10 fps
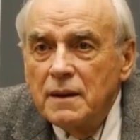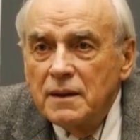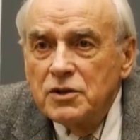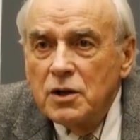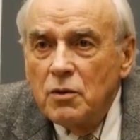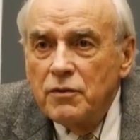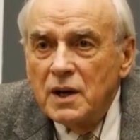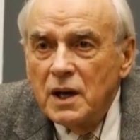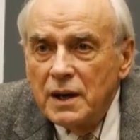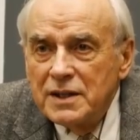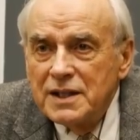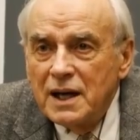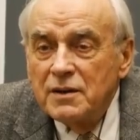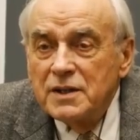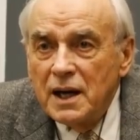So far it
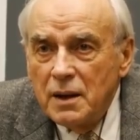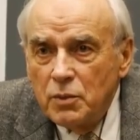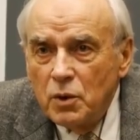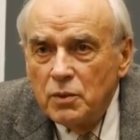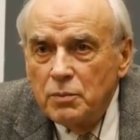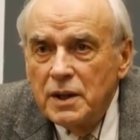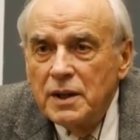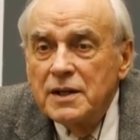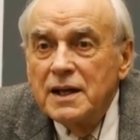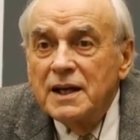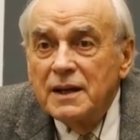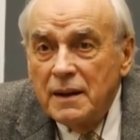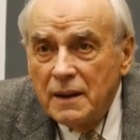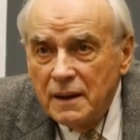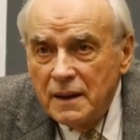sounds like probability.
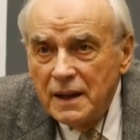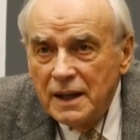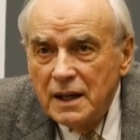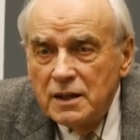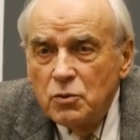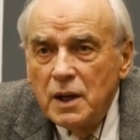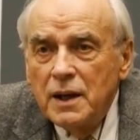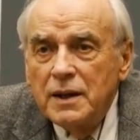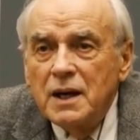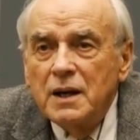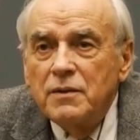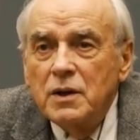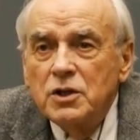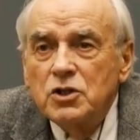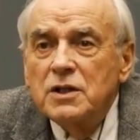Here's where it
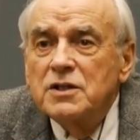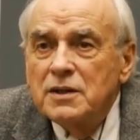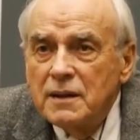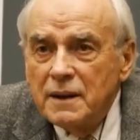diverges.